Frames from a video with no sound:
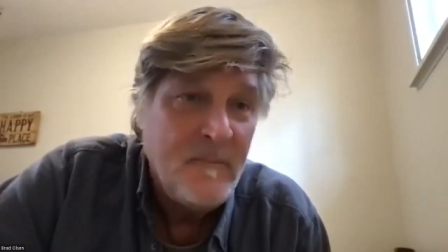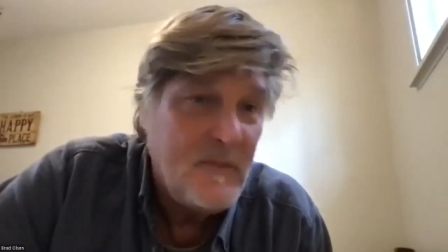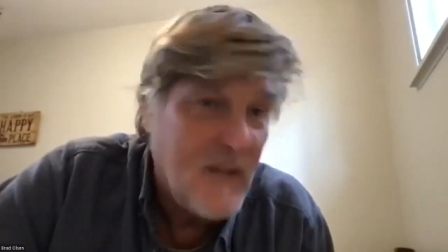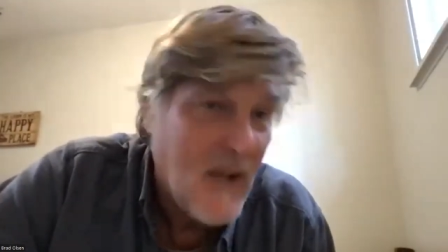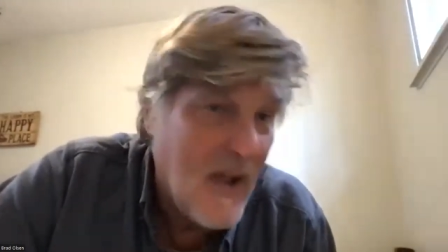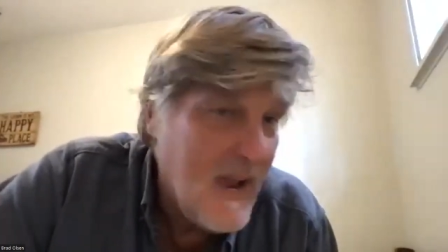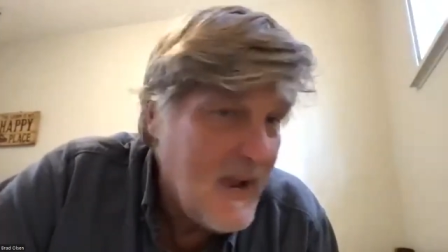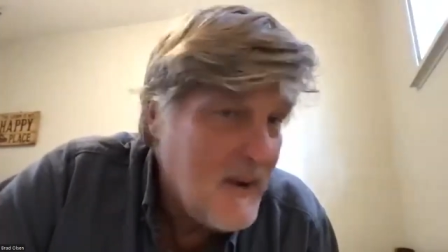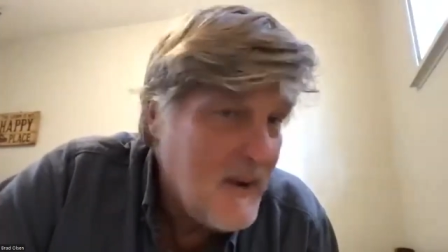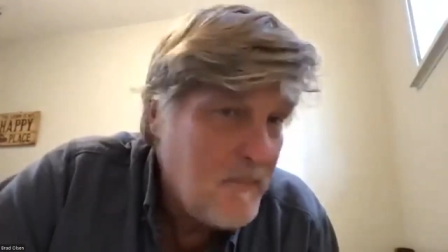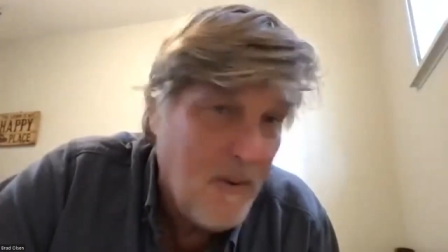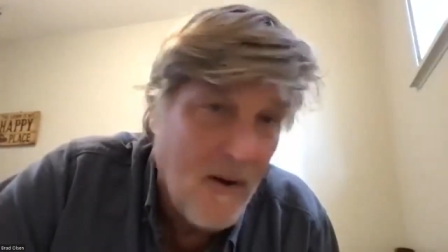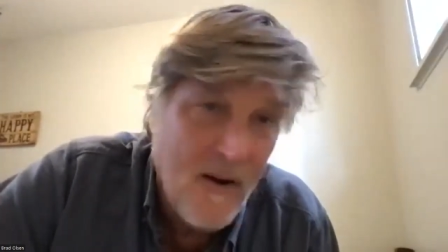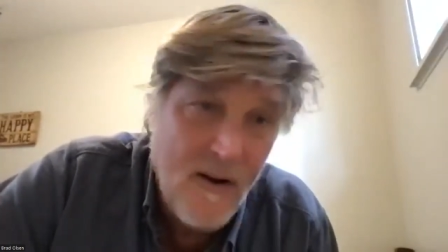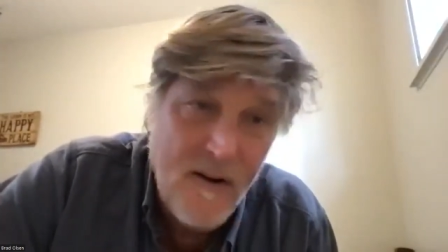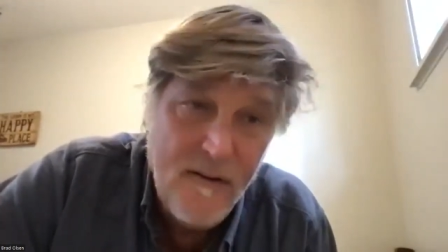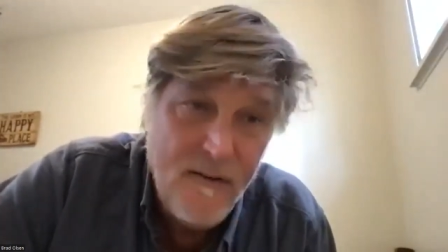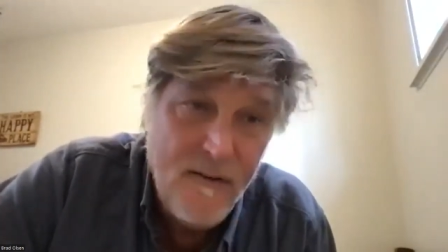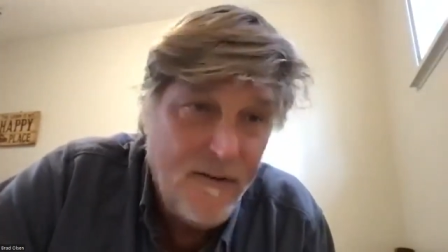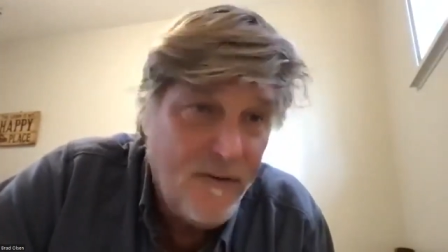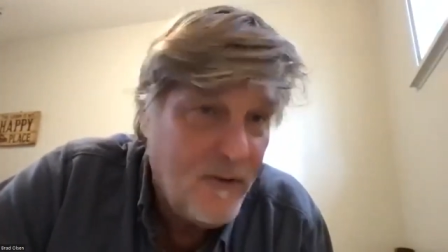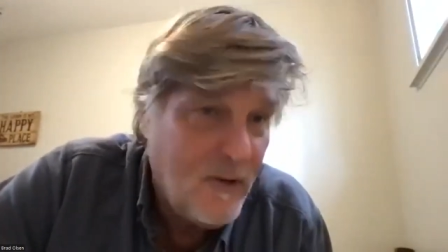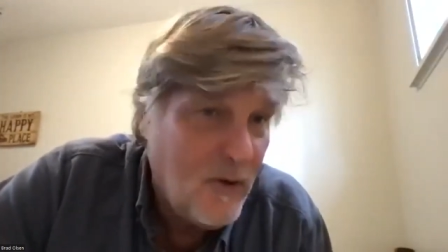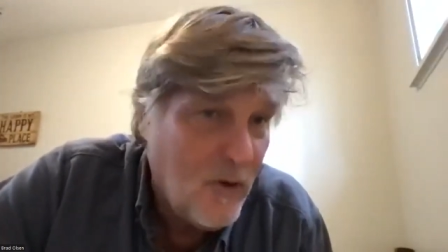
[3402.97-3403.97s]
type
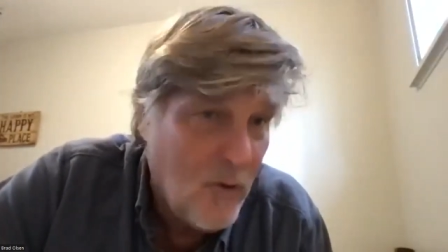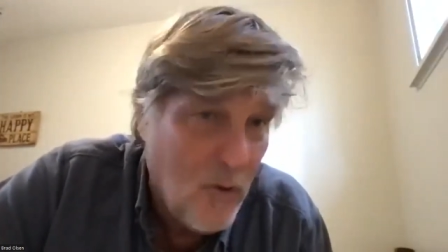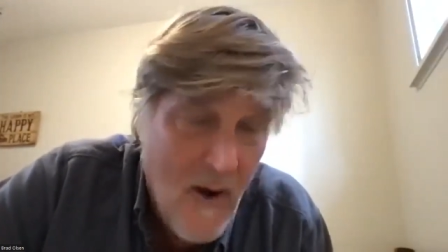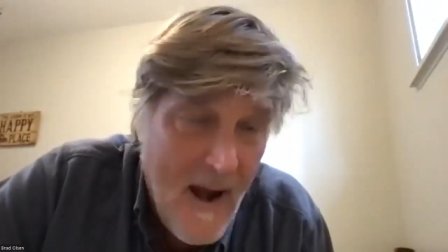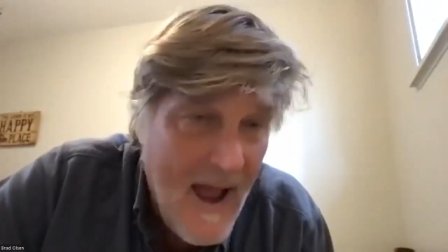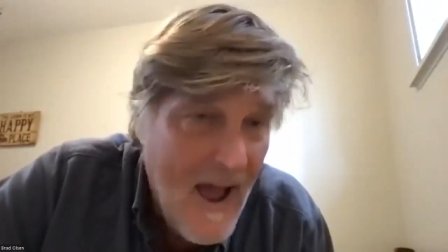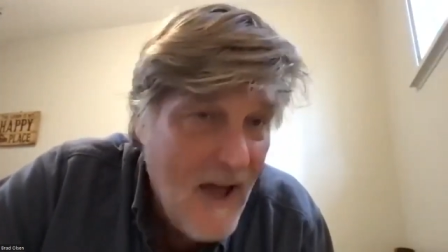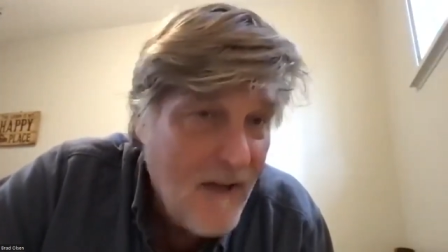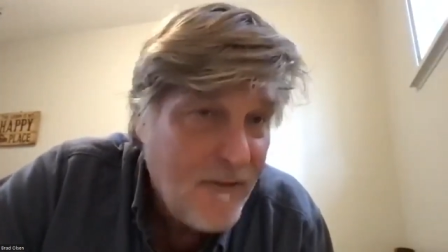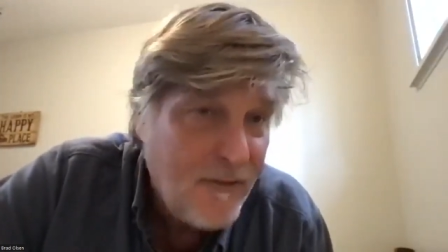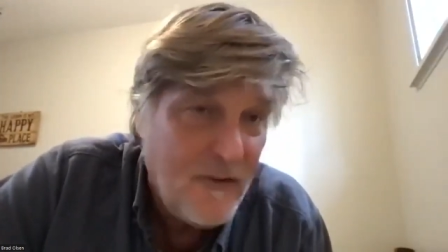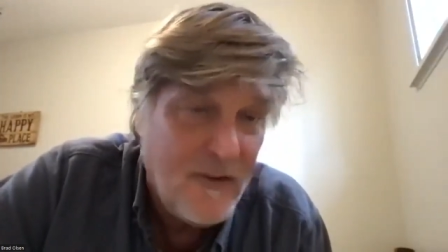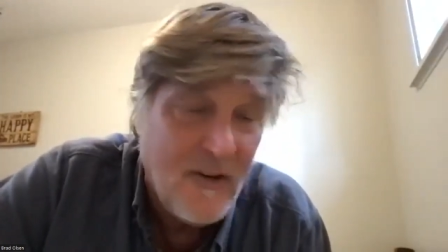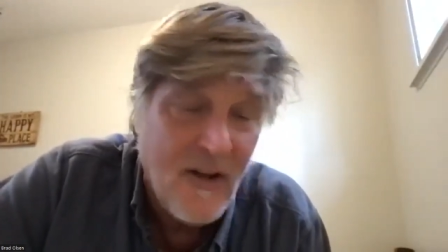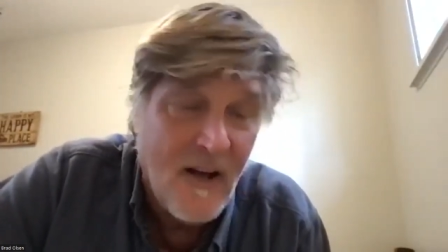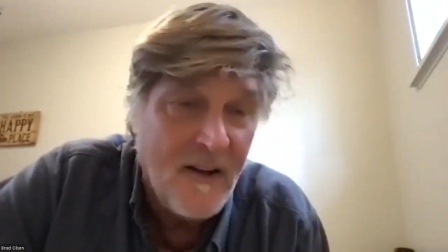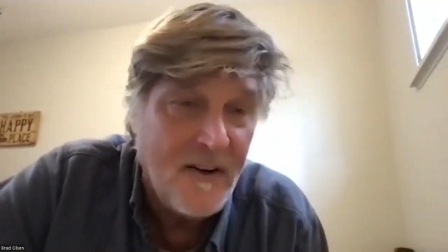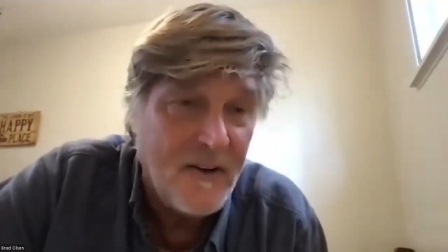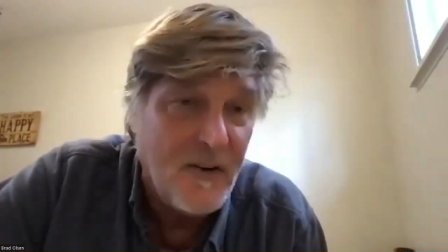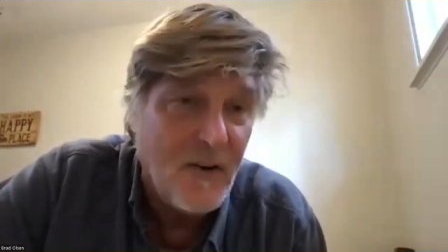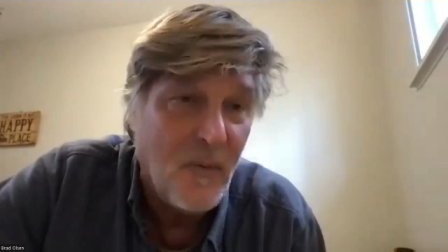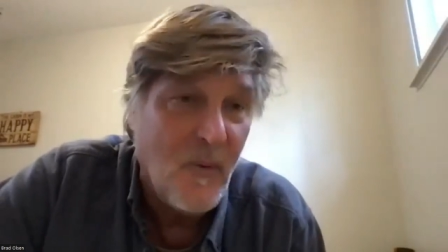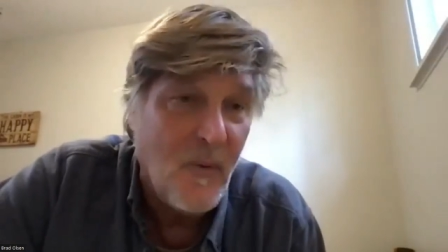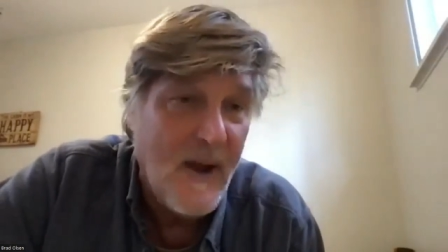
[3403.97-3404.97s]
of craft
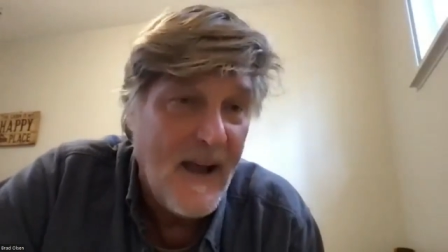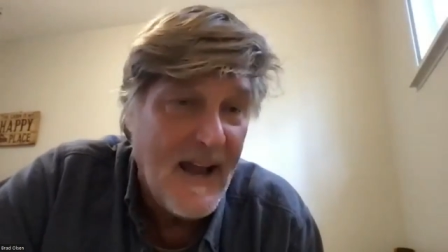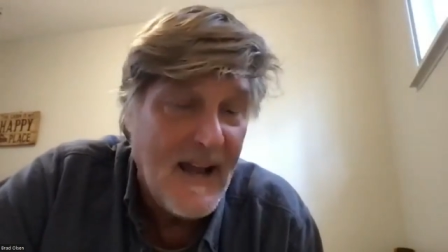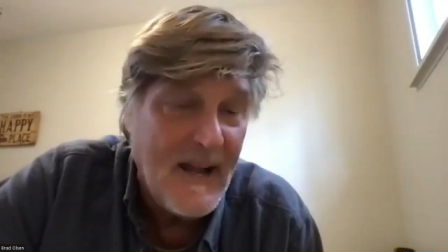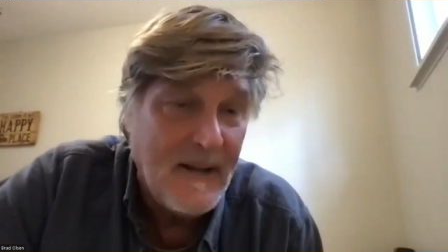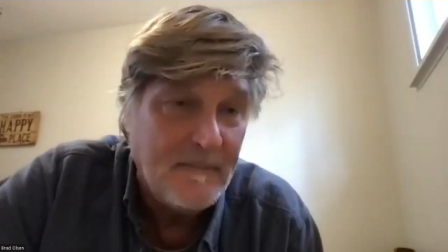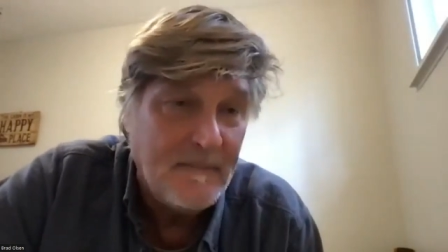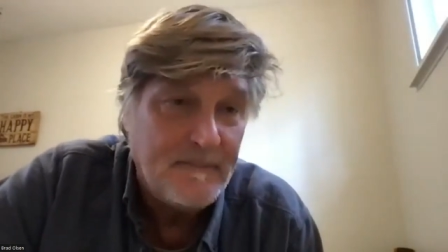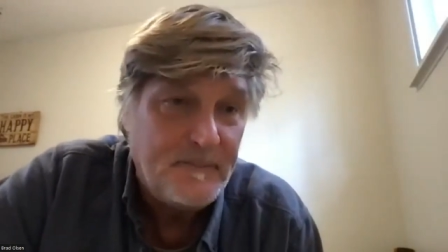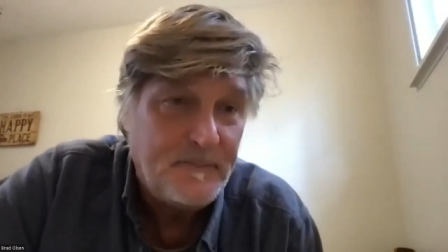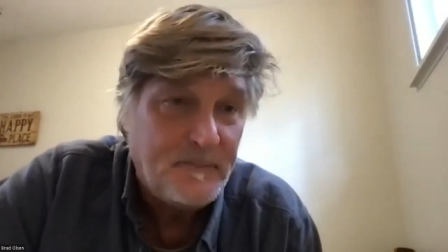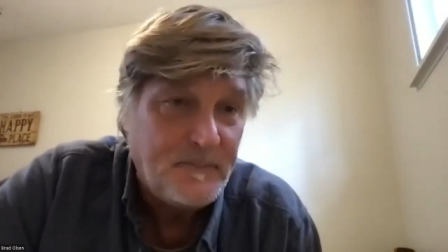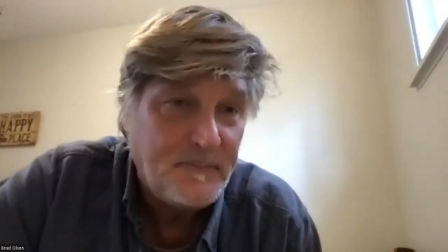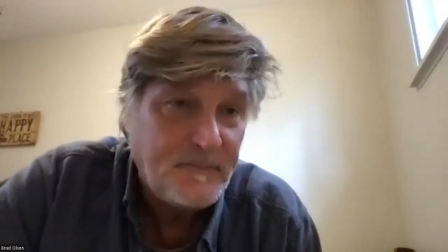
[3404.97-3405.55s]
underway.